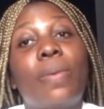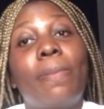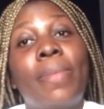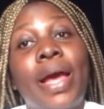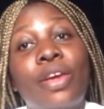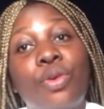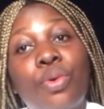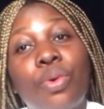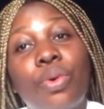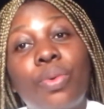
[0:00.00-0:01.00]

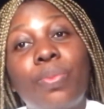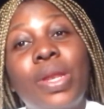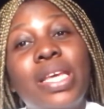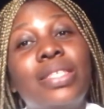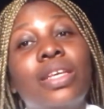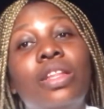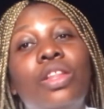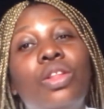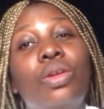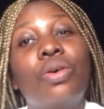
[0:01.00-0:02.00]
Micro plays a
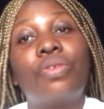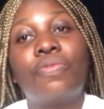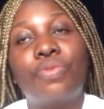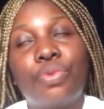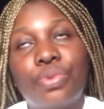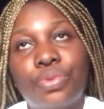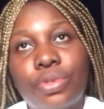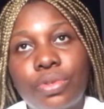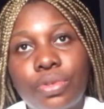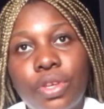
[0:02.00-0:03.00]
lot of
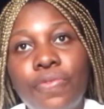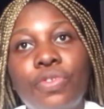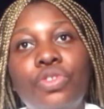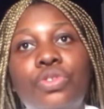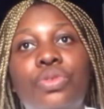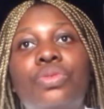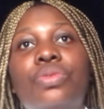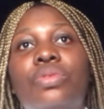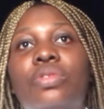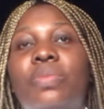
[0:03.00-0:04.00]
roles, even
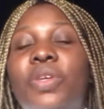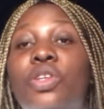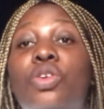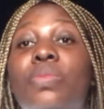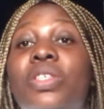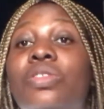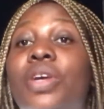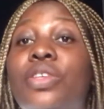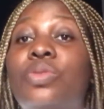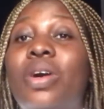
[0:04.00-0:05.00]
though some economists
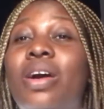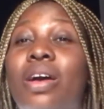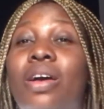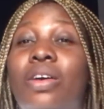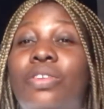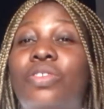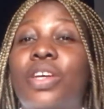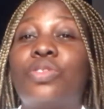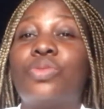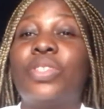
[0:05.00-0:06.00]

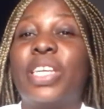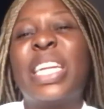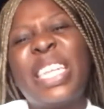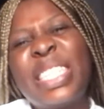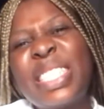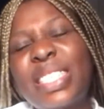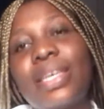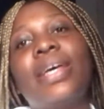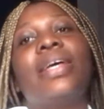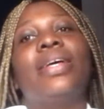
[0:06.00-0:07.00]
try to neglect,
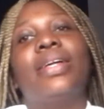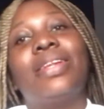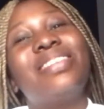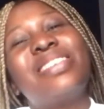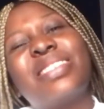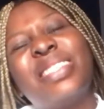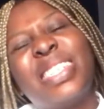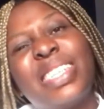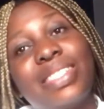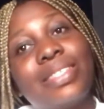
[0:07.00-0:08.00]
not just
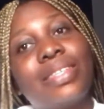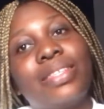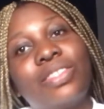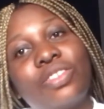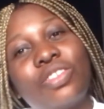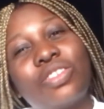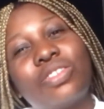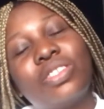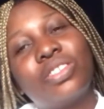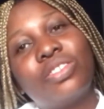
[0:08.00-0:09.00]
neglect,
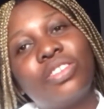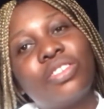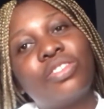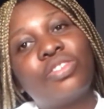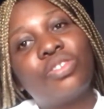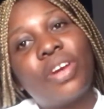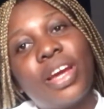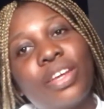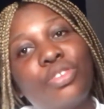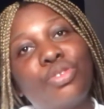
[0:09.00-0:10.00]
just
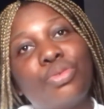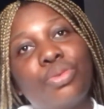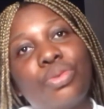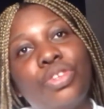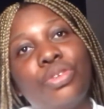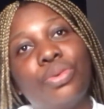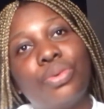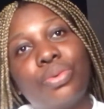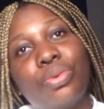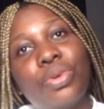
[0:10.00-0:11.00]
try
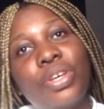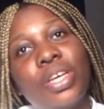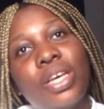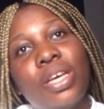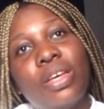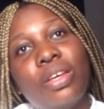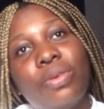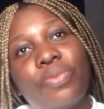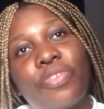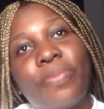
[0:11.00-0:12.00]
to,
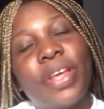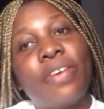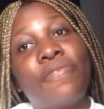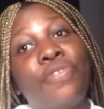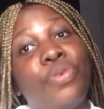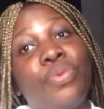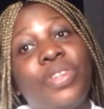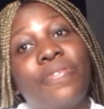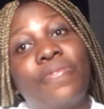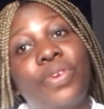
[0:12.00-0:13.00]
from their view,
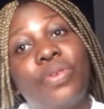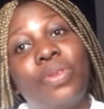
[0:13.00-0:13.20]
they feel